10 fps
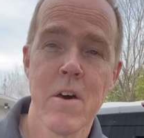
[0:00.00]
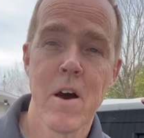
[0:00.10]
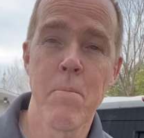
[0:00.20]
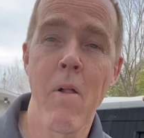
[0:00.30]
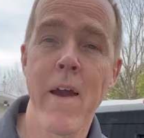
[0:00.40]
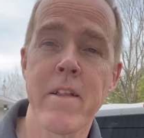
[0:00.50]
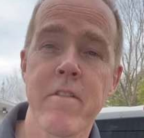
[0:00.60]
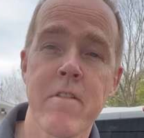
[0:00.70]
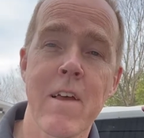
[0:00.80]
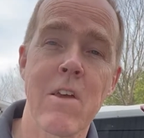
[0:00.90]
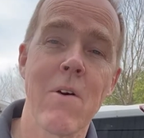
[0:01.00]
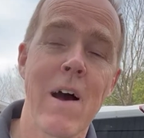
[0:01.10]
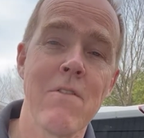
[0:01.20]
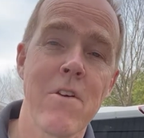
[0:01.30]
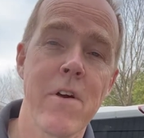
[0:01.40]
appliances that you
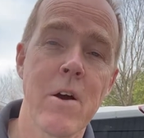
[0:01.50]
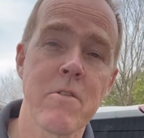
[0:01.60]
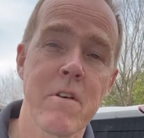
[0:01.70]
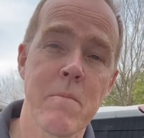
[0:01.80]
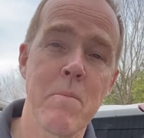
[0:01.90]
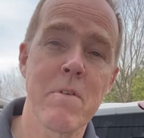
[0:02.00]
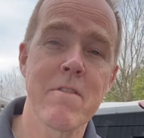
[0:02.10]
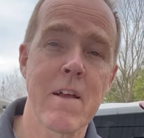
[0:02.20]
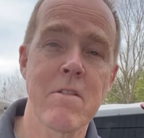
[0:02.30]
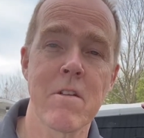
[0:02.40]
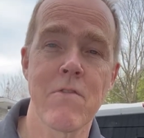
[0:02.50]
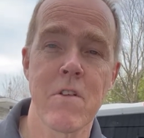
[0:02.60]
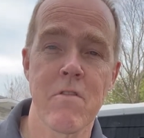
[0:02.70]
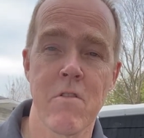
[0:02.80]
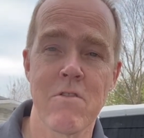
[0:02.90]
have in your house that might be sensitive to
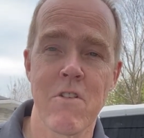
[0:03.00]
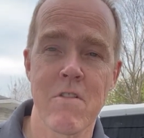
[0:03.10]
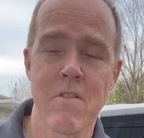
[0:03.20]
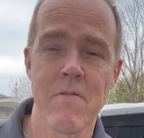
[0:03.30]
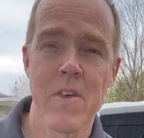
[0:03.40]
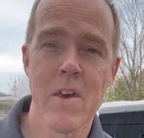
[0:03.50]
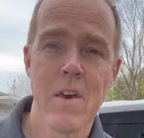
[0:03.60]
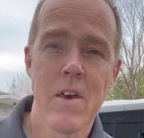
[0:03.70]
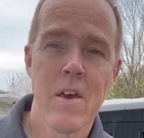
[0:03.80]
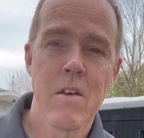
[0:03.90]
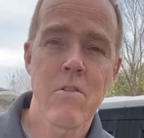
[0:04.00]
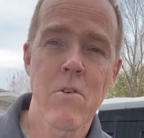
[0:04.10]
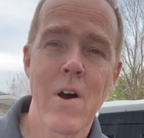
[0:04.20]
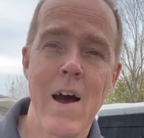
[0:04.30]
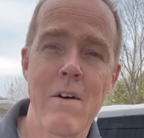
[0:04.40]
surges. So
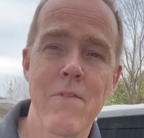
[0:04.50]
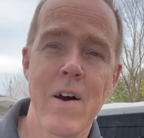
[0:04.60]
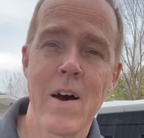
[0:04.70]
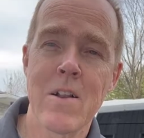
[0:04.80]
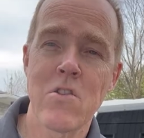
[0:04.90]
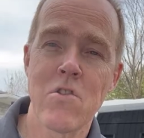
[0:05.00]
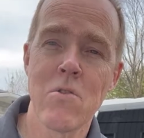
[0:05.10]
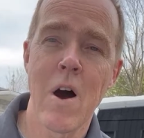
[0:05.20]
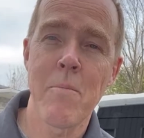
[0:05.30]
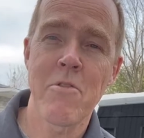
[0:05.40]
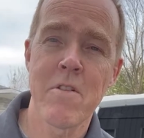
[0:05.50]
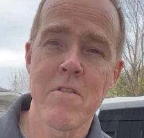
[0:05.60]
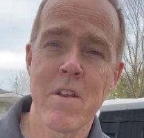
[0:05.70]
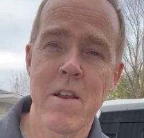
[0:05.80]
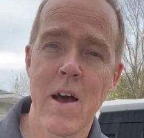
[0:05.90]
you have uh, two options
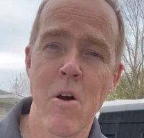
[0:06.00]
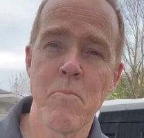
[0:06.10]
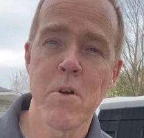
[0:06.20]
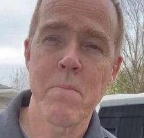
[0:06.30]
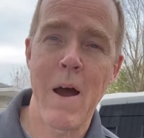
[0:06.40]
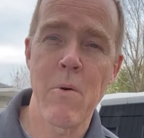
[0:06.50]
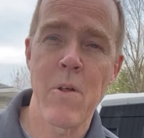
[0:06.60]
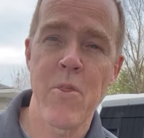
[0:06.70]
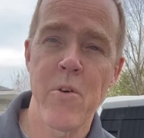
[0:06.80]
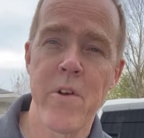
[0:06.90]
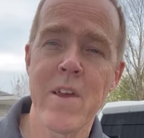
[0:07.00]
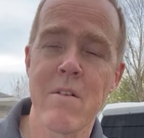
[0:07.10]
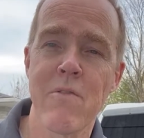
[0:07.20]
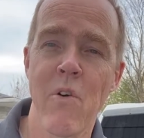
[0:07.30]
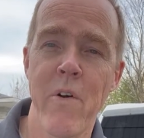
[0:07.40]
in output power, 30
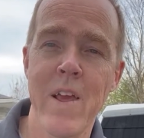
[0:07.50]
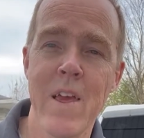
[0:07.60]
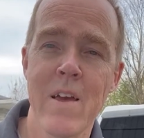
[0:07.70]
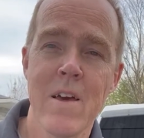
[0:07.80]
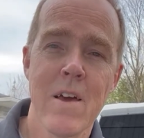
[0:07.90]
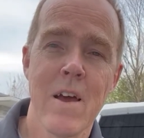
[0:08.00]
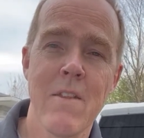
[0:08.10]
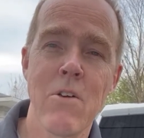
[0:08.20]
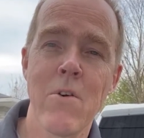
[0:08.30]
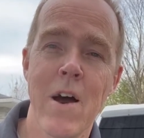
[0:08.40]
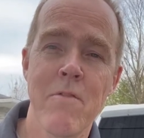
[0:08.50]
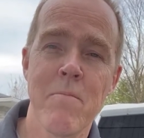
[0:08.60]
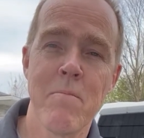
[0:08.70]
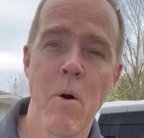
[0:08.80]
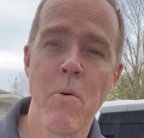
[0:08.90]
and 40, and then you
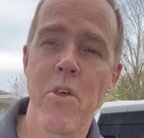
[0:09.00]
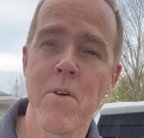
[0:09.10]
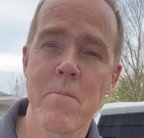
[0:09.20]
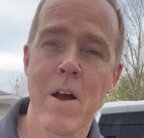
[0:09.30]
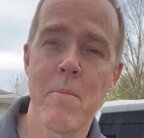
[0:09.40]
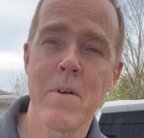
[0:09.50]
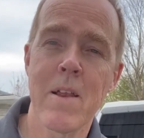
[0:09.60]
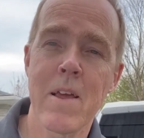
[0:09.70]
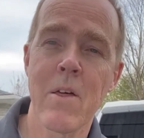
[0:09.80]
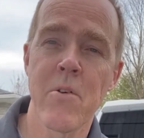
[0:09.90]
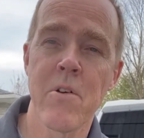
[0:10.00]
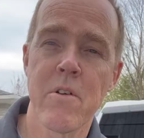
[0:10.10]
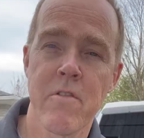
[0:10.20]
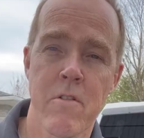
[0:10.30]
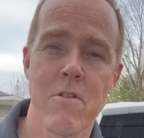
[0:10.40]
have both of them come in either
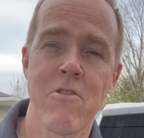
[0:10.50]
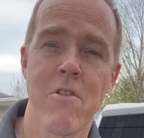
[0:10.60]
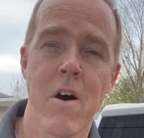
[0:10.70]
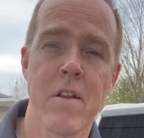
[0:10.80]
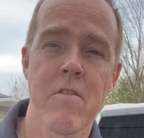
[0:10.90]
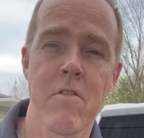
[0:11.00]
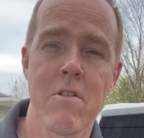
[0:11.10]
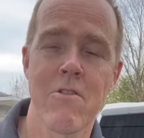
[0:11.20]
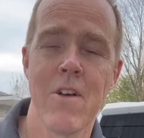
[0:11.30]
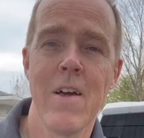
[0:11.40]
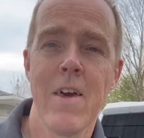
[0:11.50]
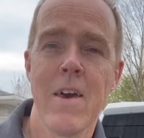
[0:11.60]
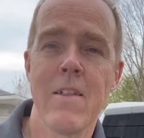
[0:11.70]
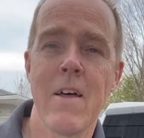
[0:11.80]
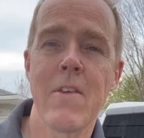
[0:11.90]
surge or non-surge.
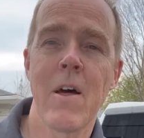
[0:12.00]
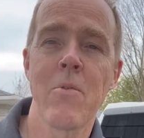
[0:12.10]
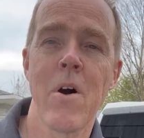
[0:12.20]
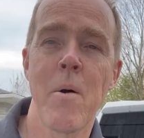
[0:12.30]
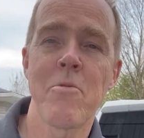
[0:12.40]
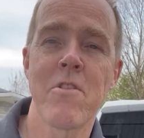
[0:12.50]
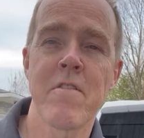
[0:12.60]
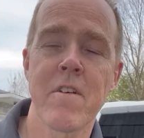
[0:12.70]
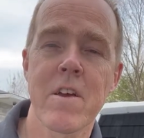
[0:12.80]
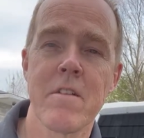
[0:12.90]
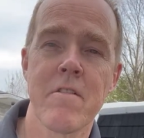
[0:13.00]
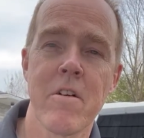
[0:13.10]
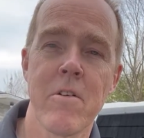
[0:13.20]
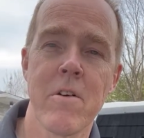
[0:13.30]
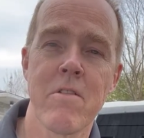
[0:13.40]
And then the other options to
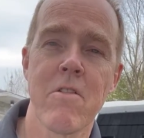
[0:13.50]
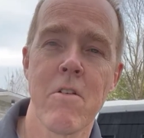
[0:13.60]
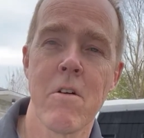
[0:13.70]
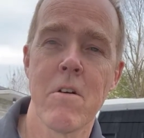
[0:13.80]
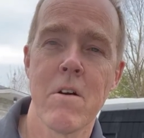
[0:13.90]
consider is your